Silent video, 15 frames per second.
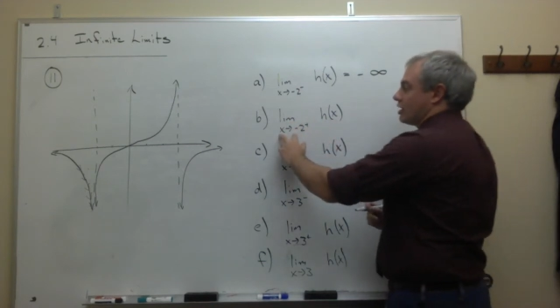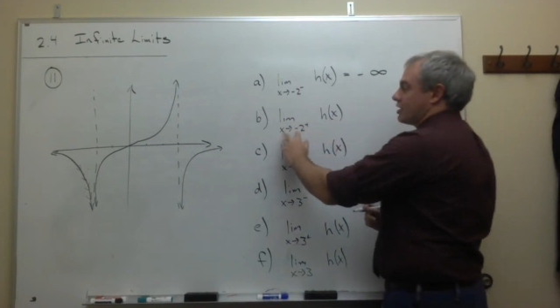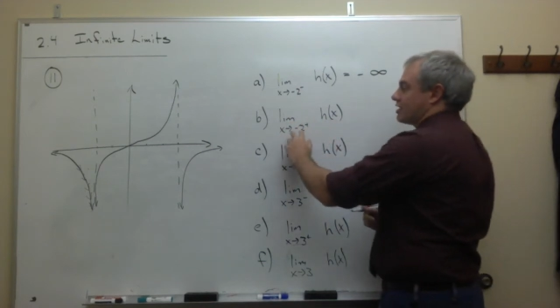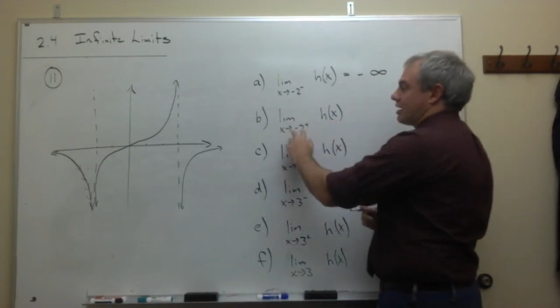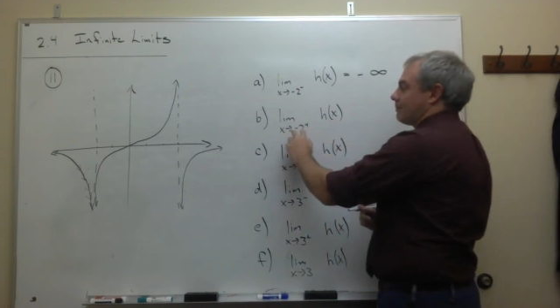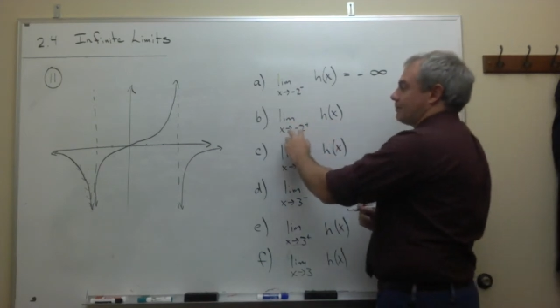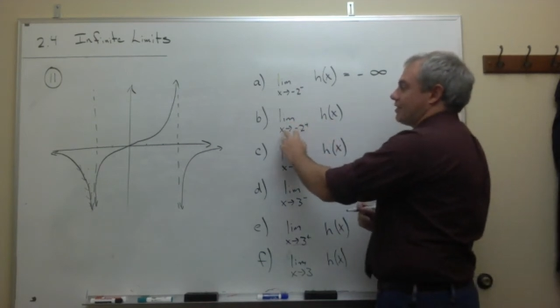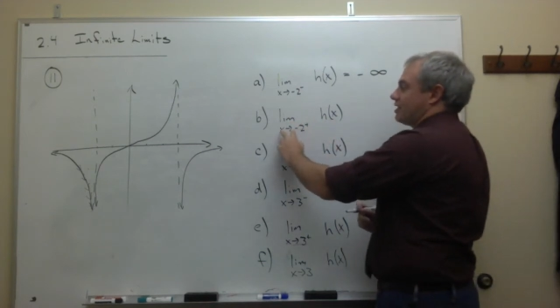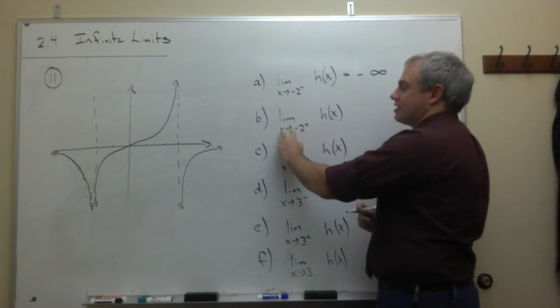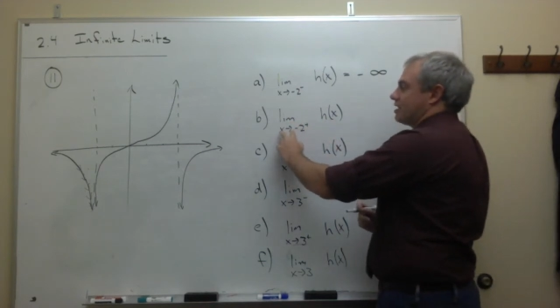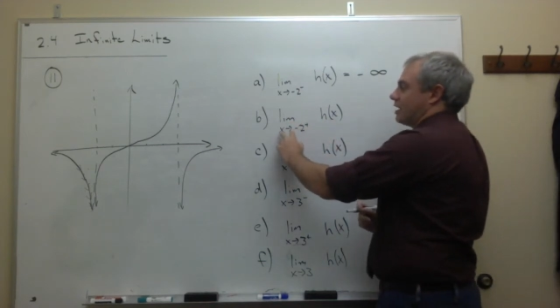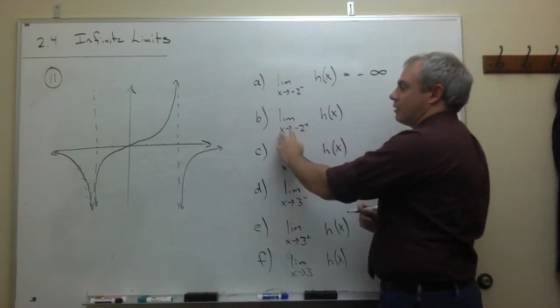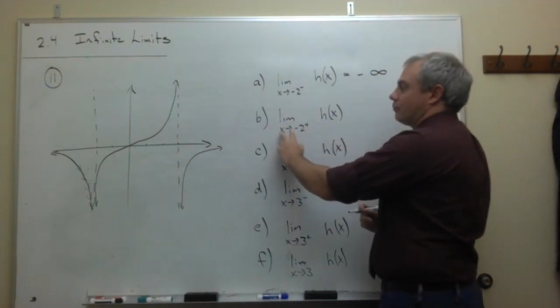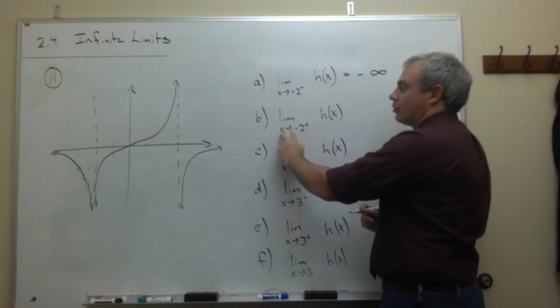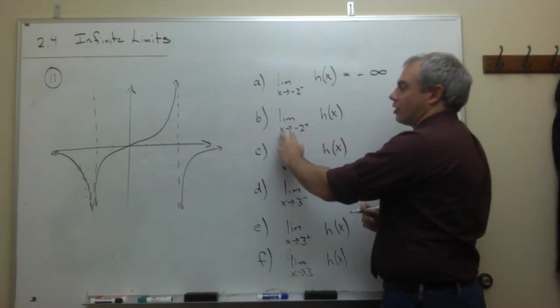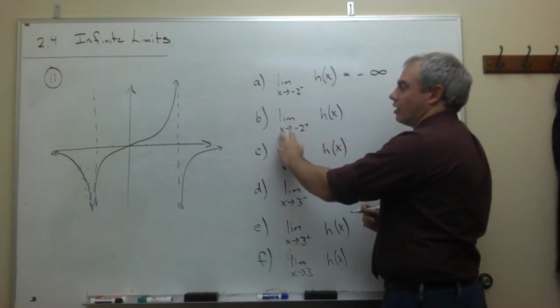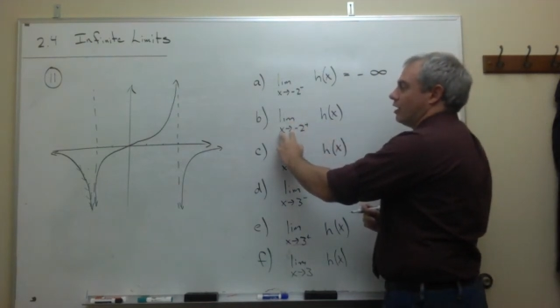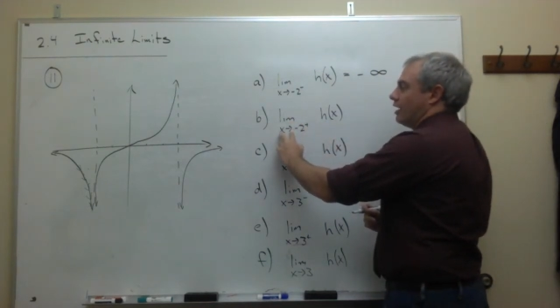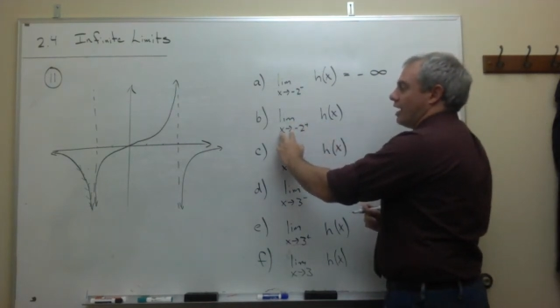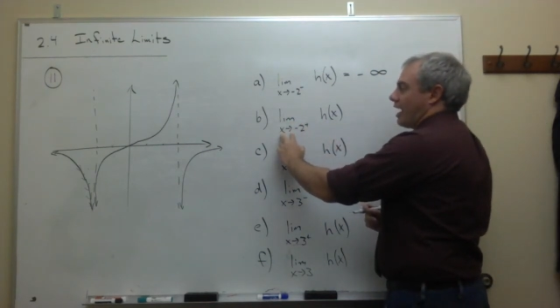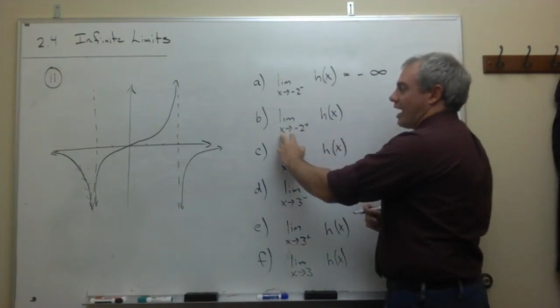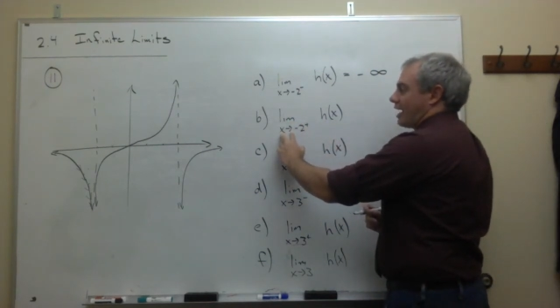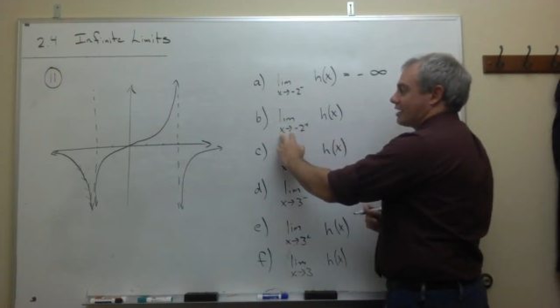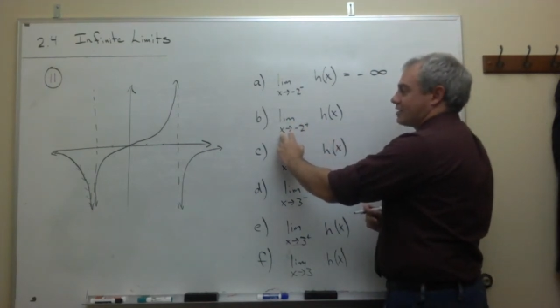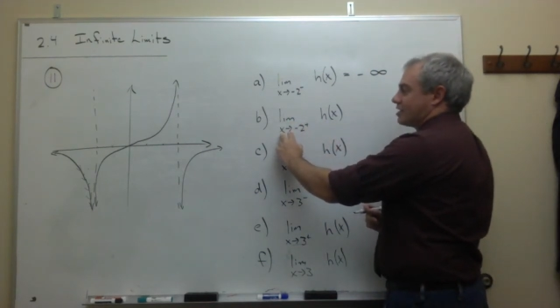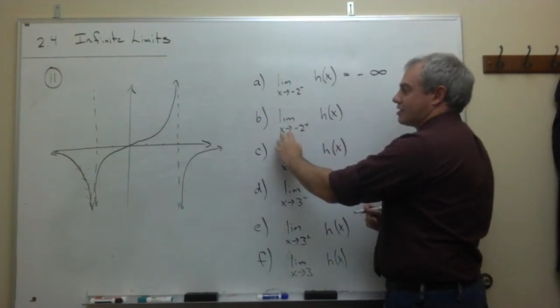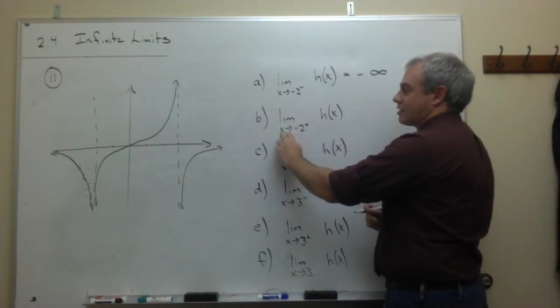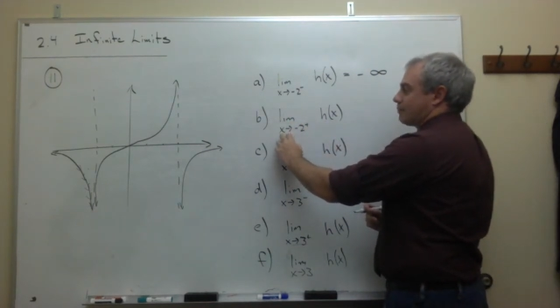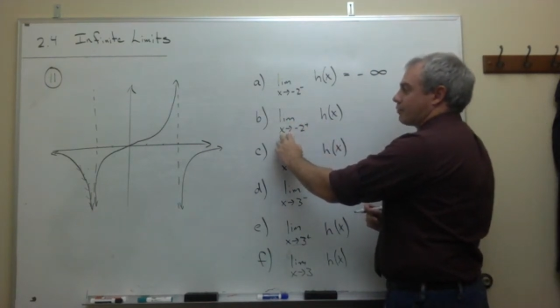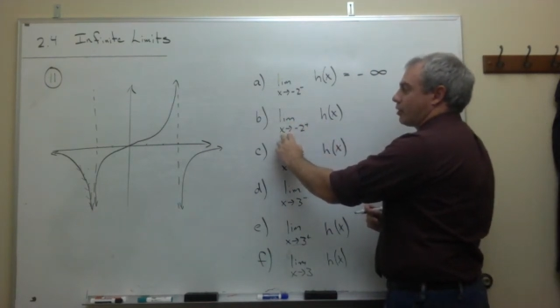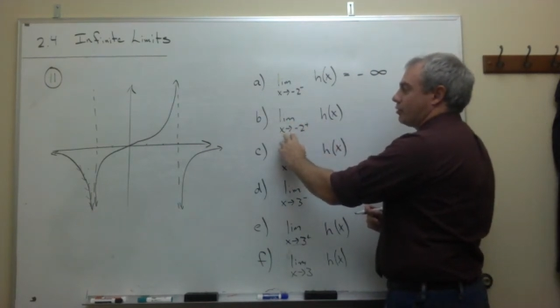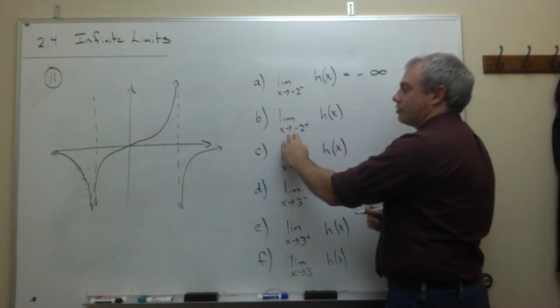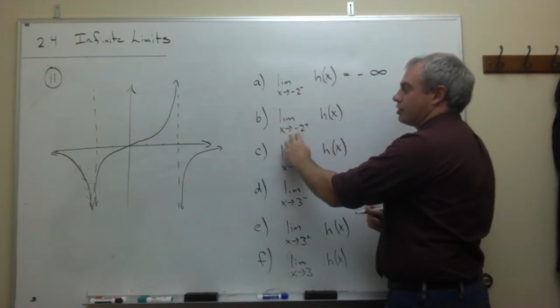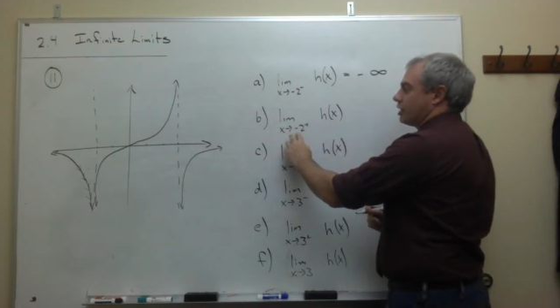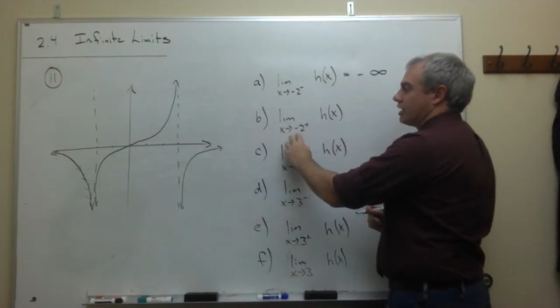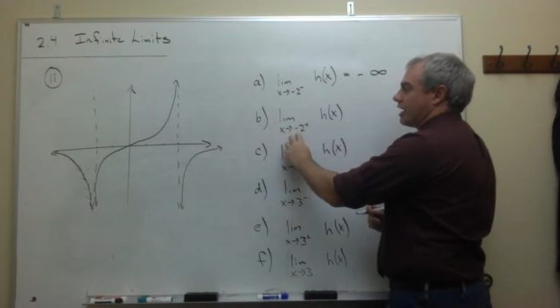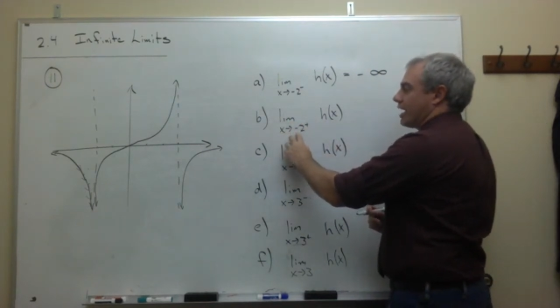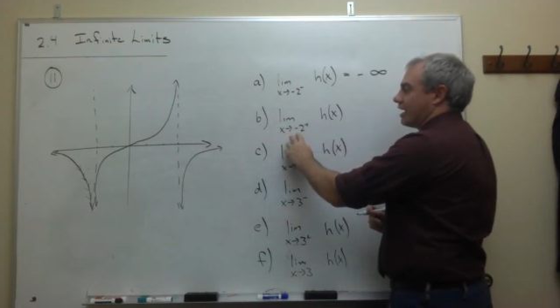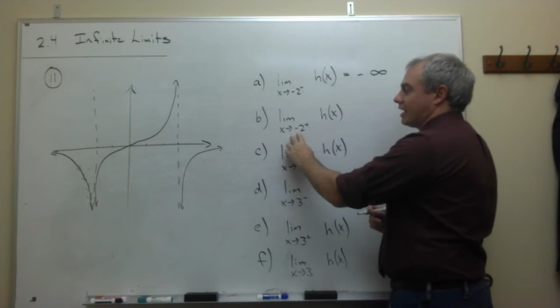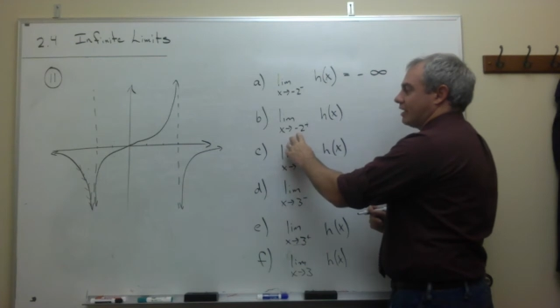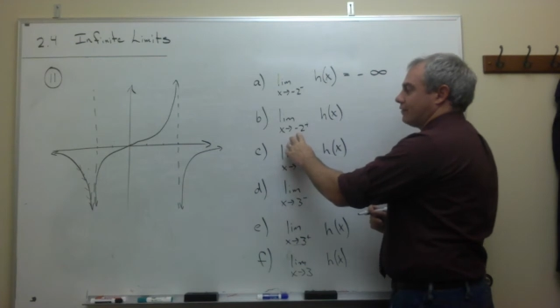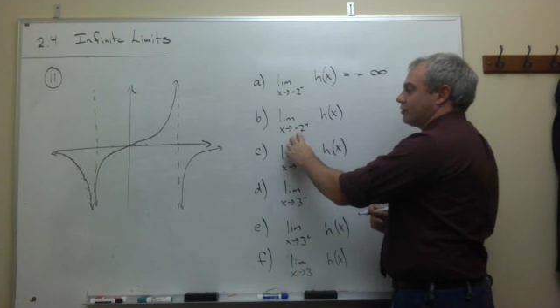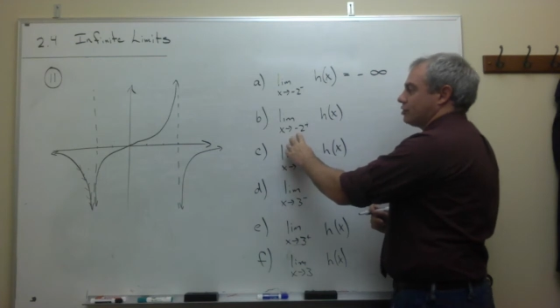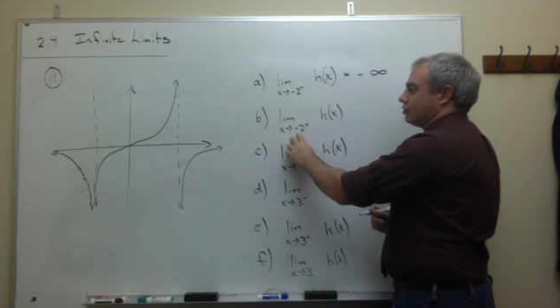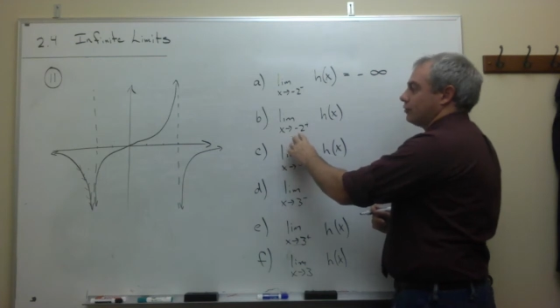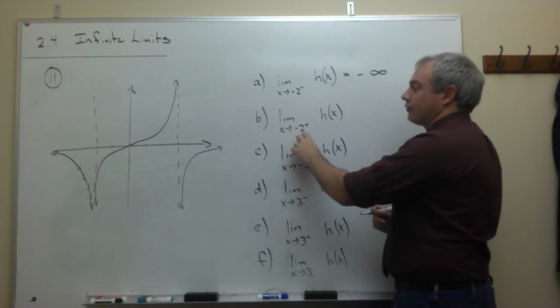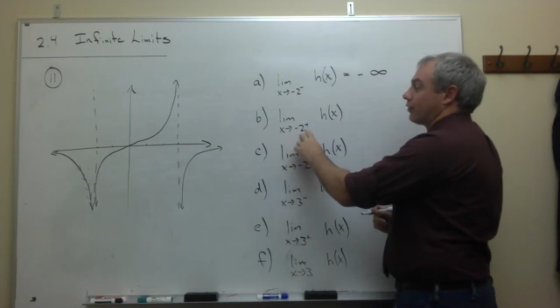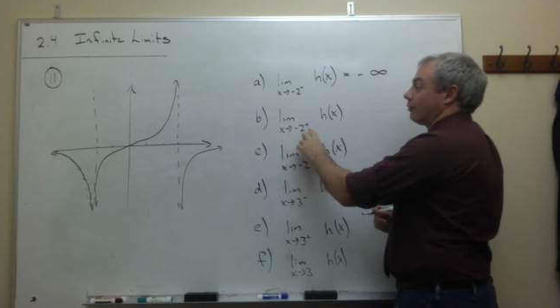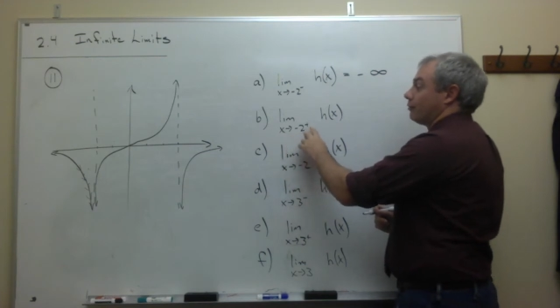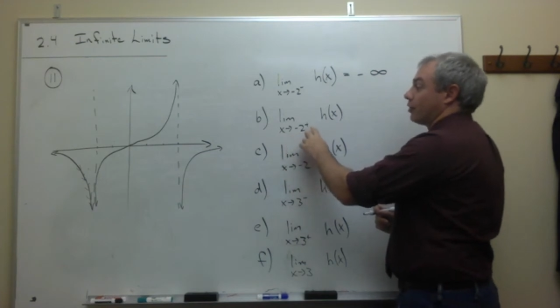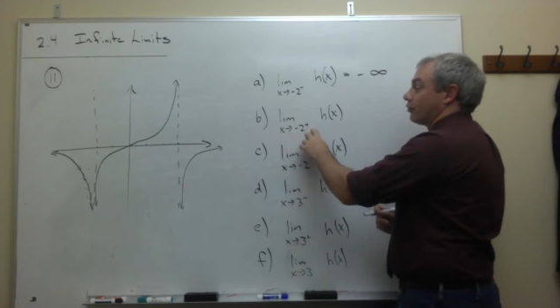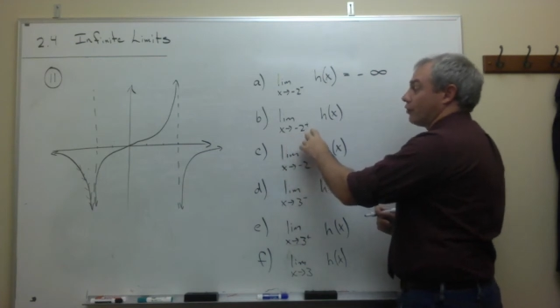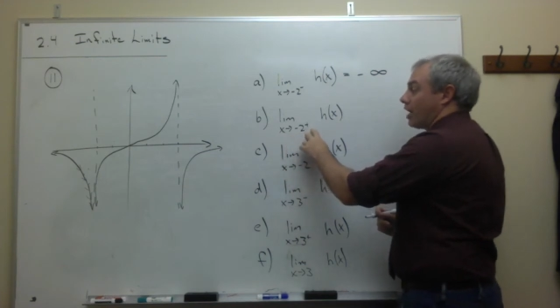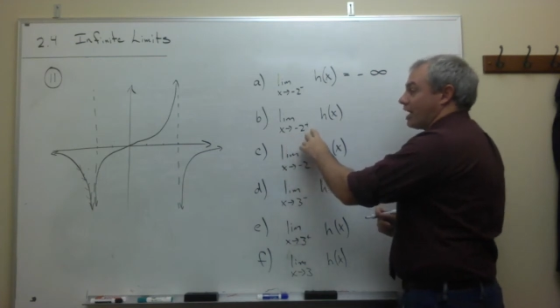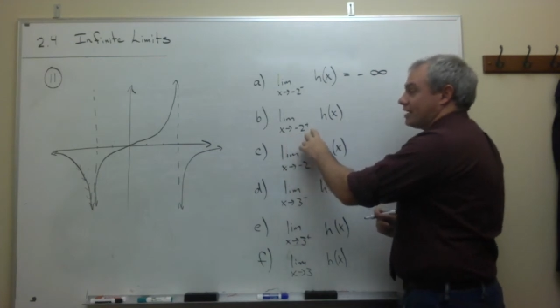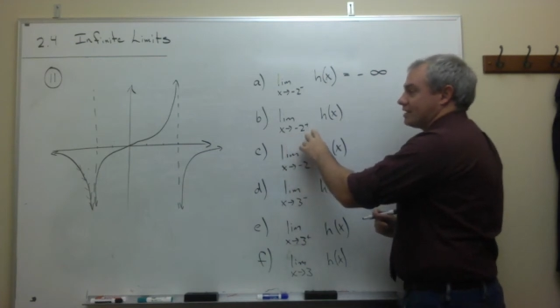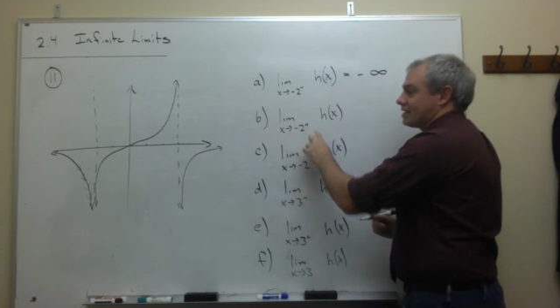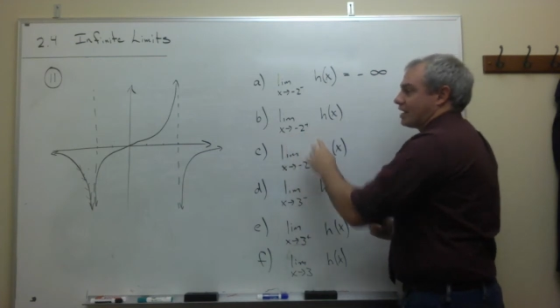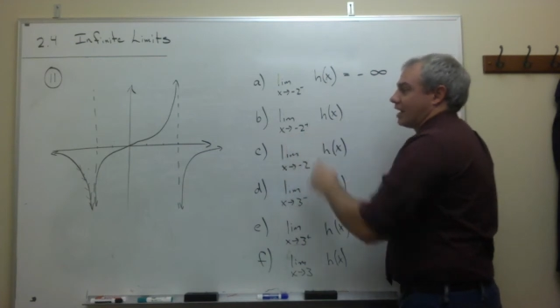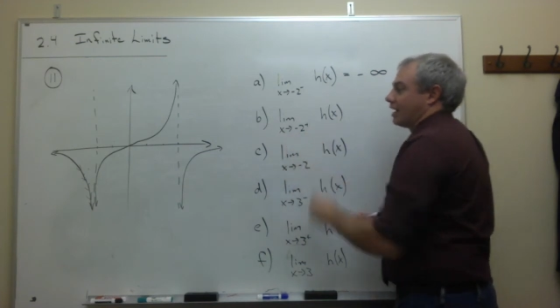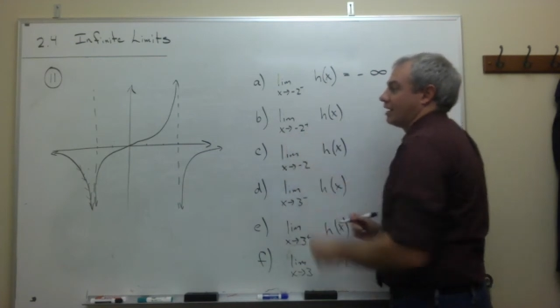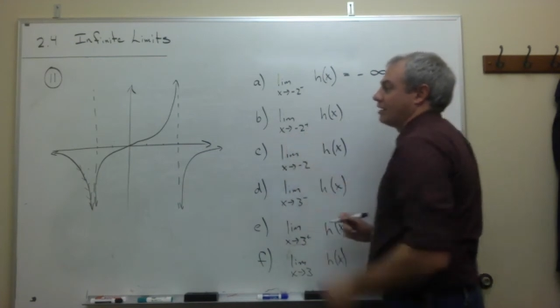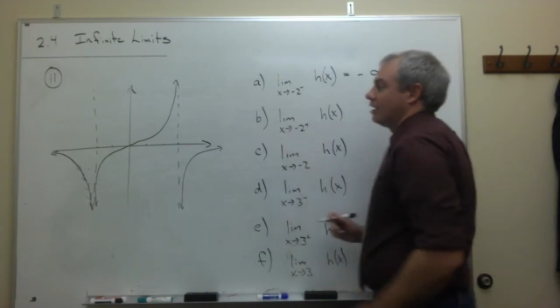except this time where x is approaching negative 2 from the right side.